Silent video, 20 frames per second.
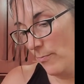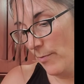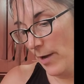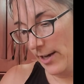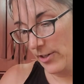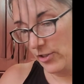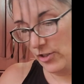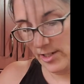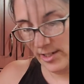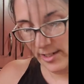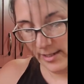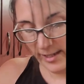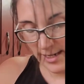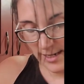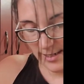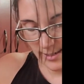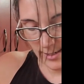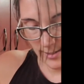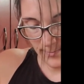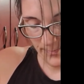batches of
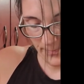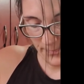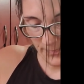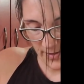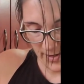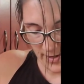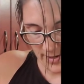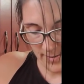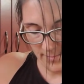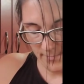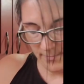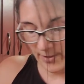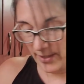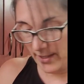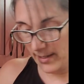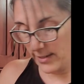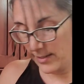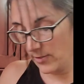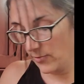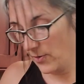these, but
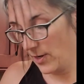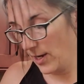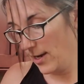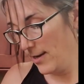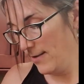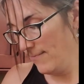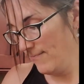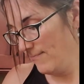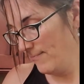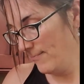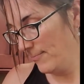that's okay.